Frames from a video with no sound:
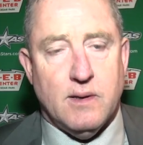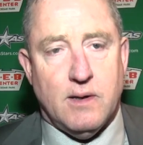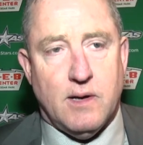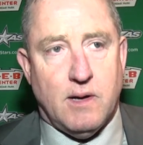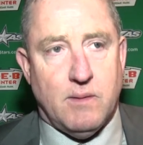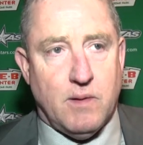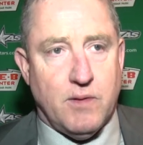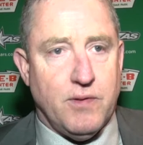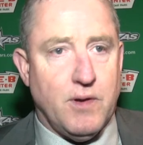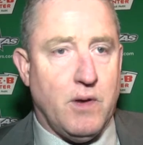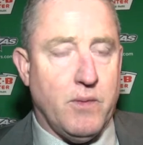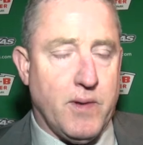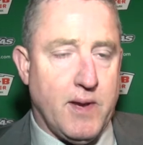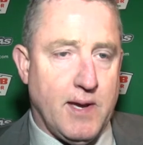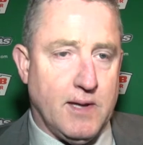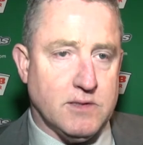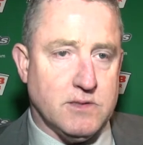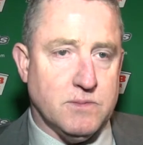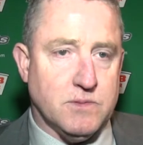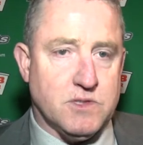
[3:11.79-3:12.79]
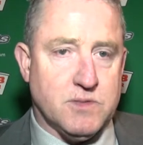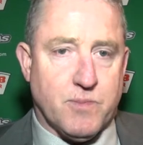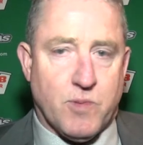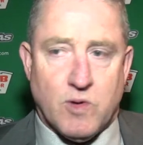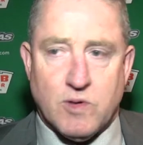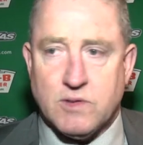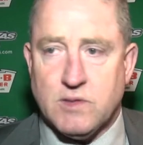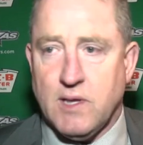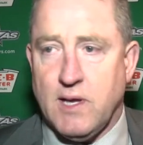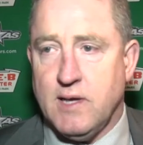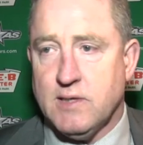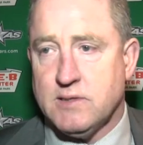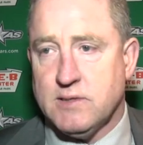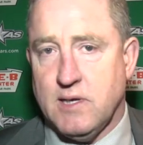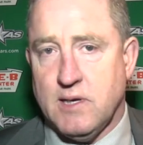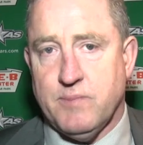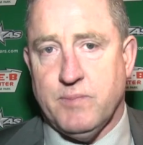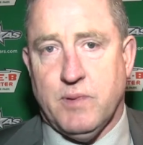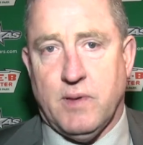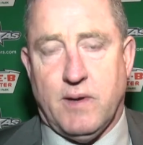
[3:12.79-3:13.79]
Um, I thought we had some spurts last
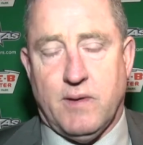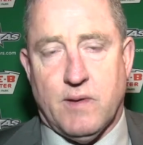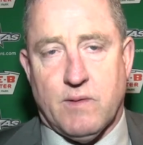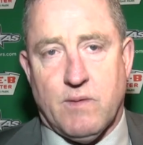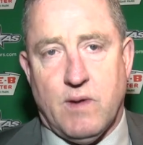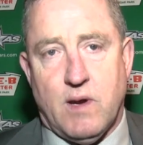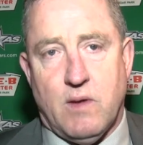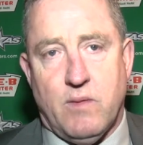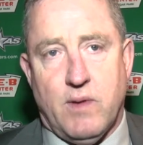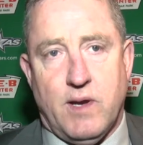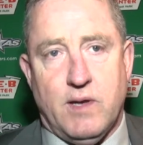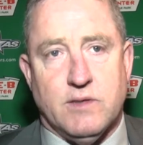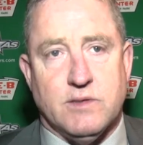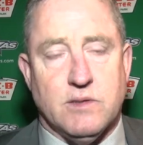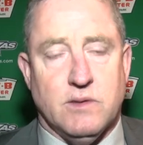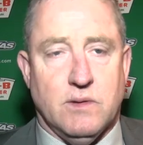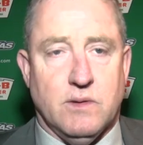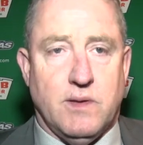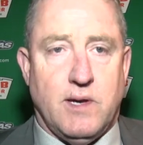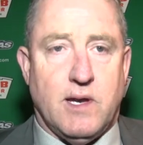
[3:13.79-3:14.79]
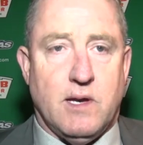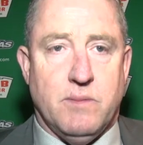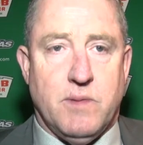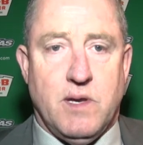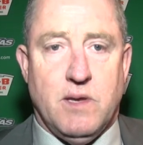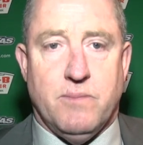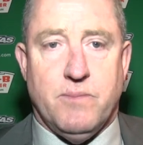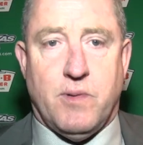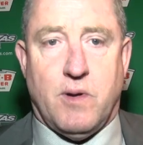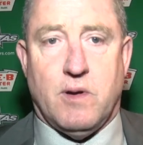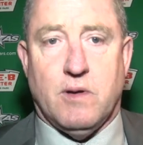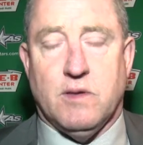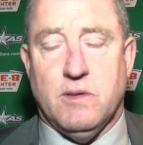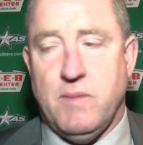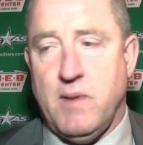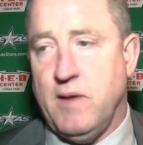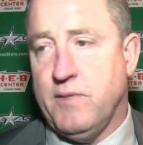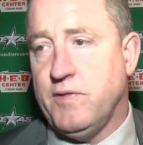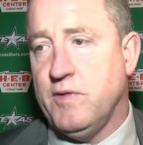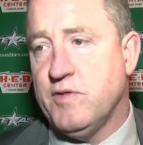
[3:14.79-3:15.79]
night playing the right way, so that'll be part of the
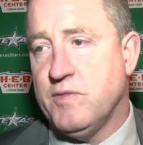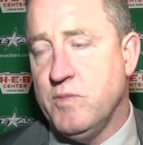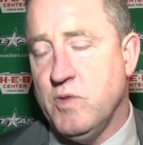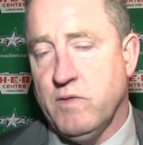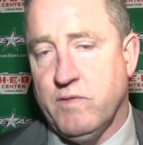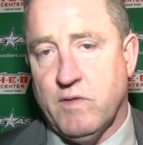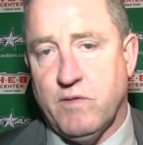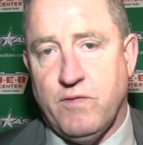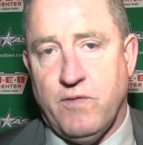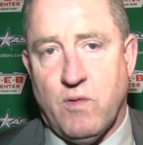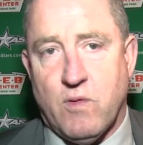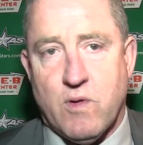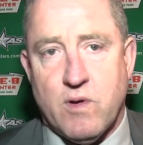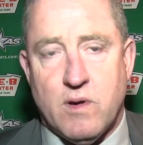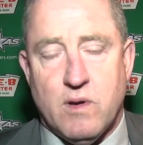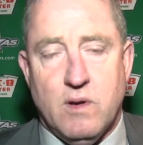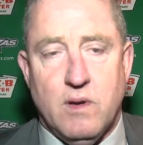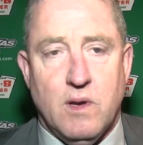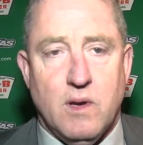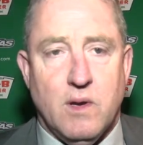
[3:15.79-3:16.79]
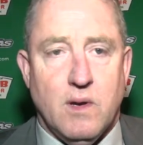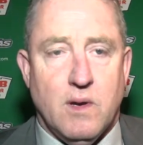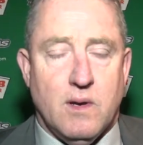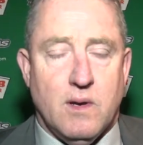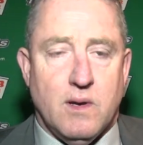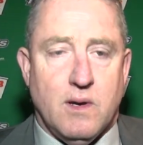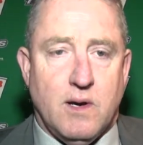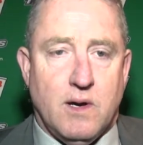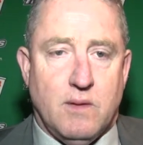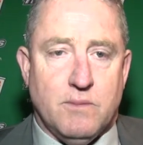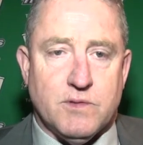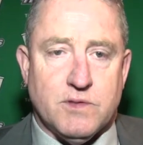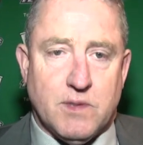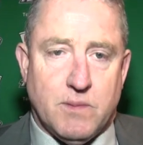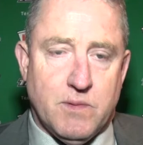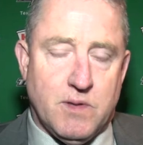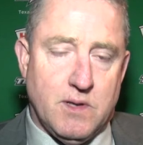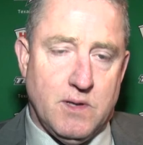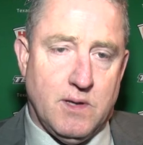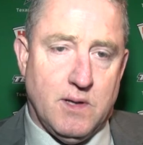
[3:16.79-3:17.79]
message moving forward. And um,
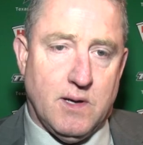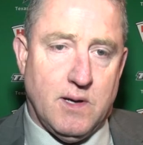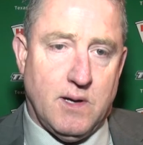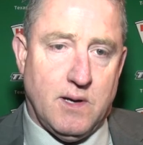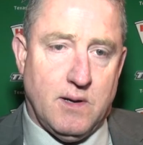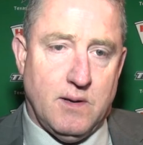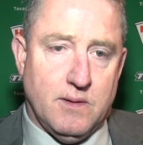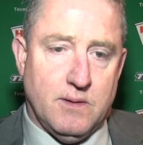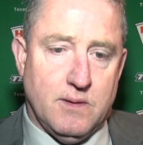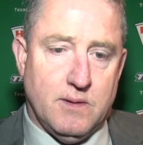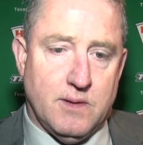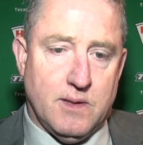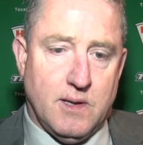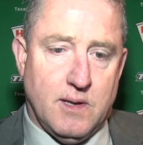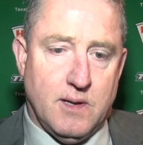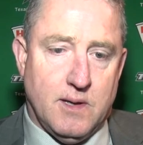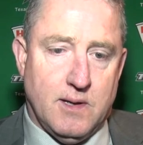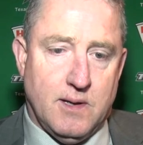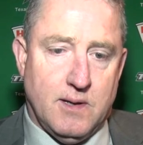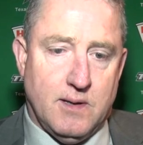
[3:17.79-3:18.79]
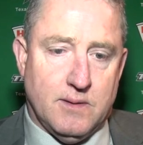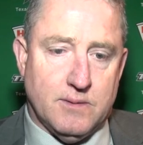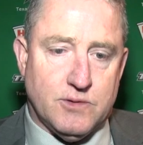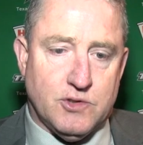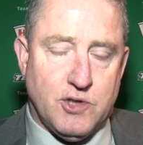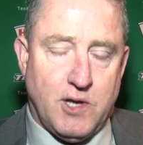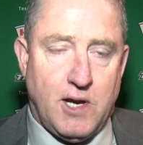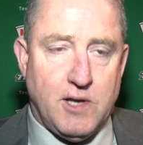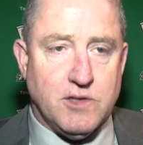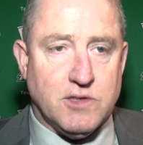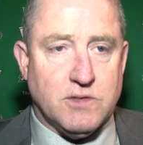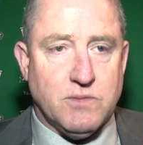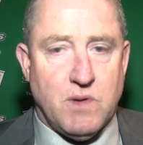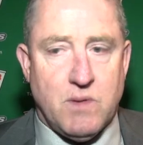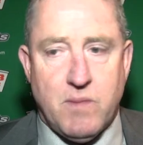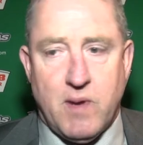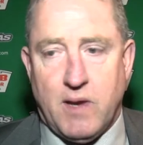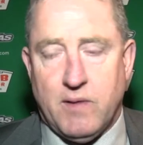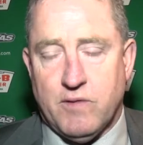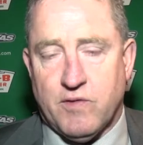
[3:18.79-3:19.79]
some of the uh, the uh, changes
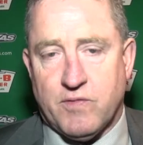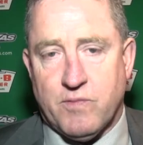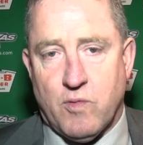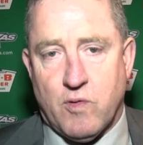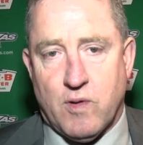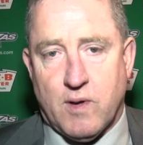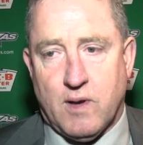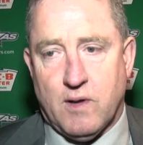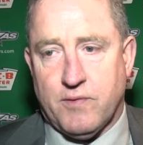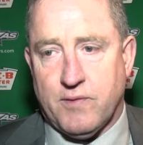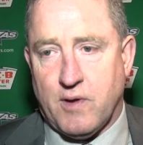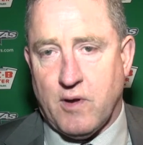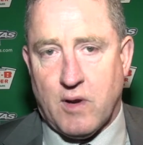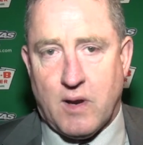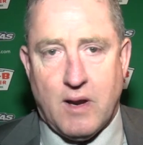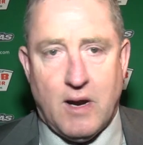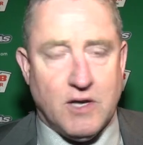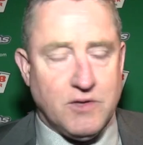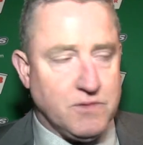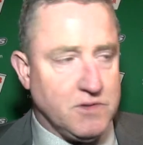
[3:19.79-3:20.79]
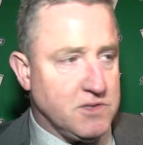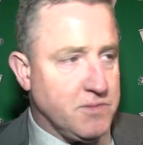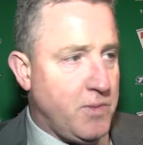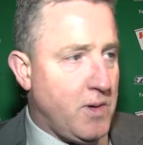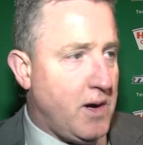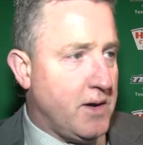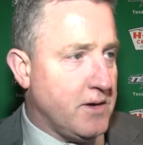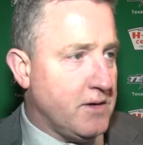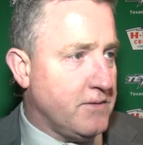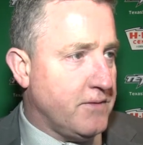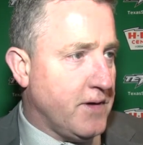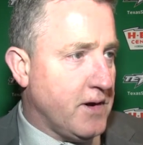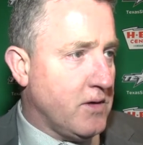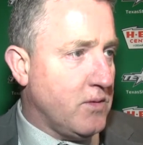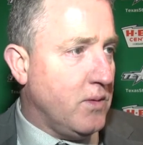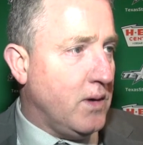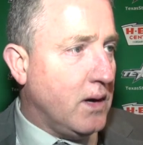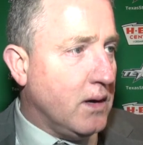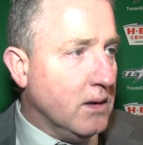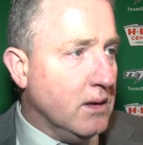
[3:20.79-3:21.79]
we made this morning, I thought our guys responded very
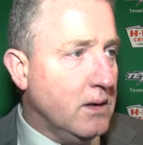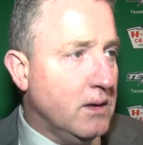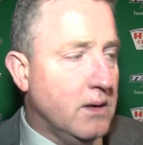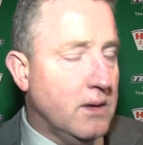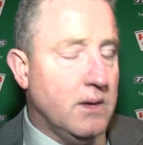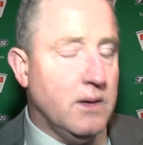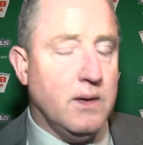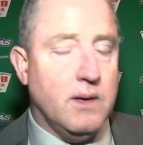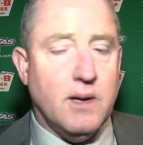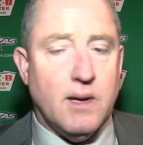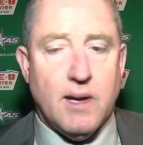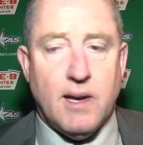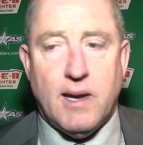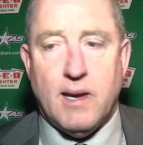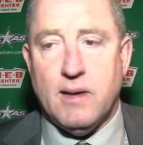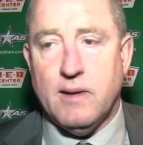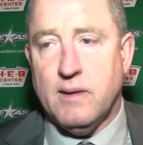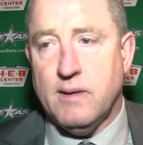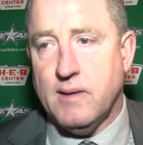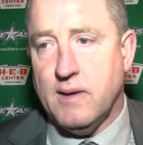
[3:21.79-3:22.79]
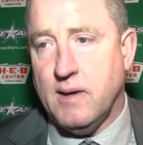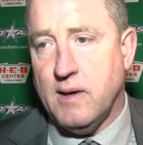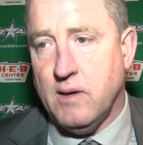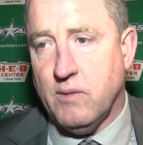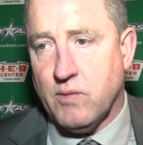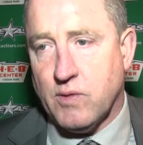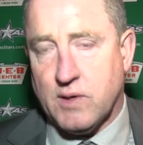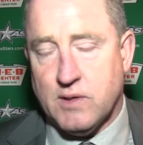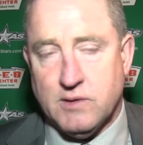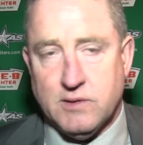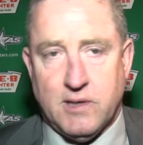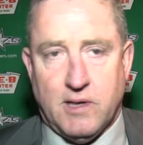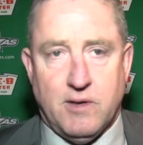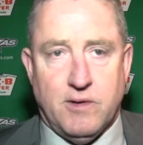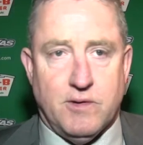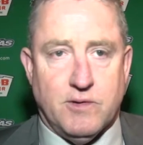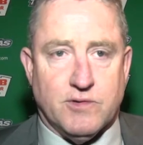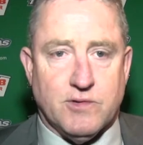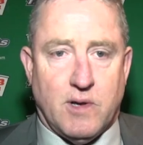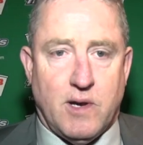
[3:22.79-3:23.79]
well, and uh, we'll
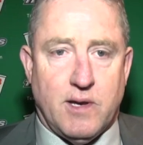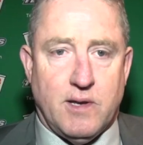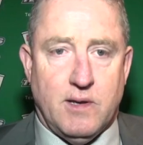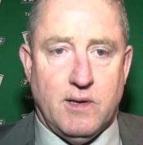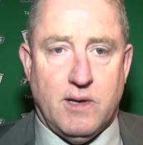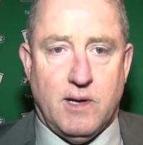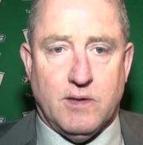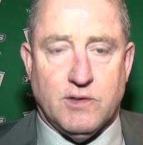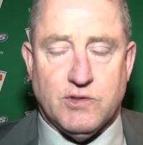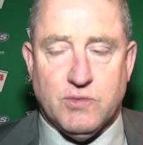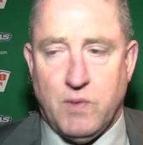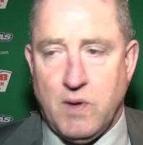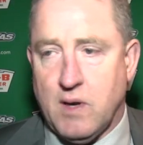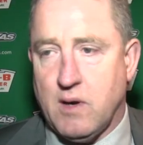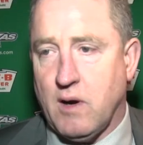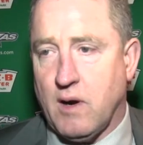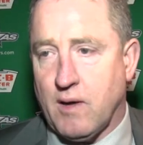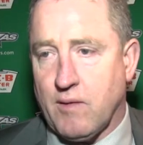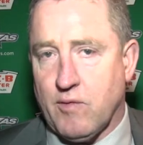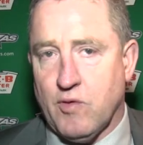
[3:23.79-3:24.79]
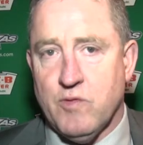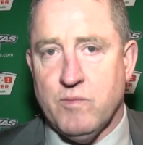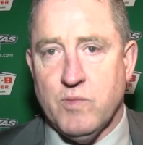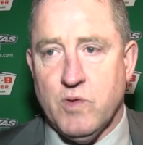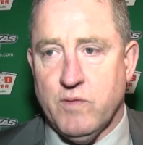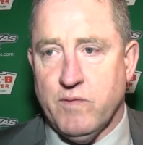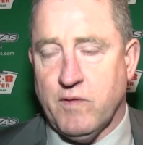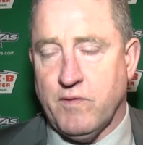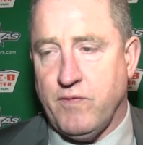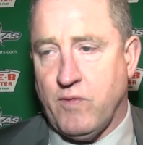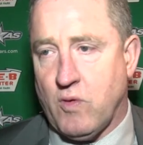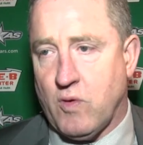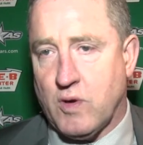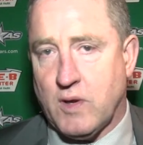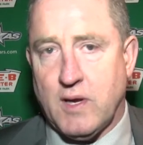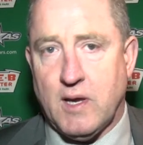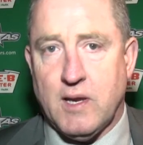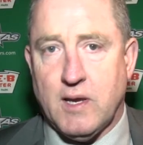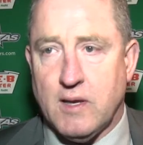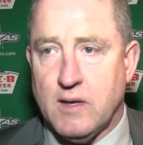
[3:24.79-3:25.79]
continue to try and uh, tweak our group moving
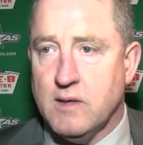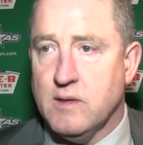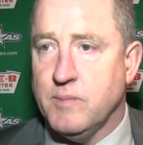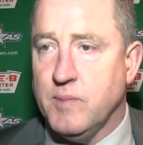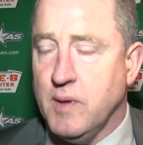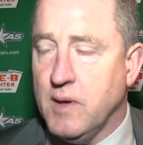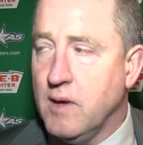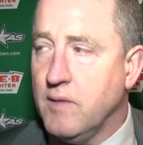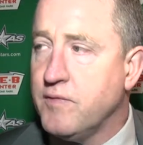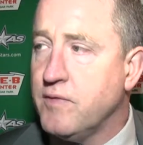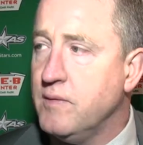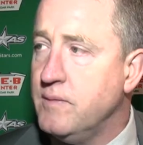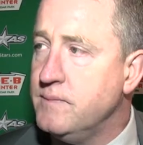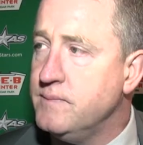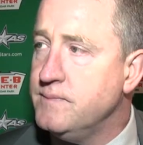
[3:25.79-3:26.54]
forward, getting into the playoffs.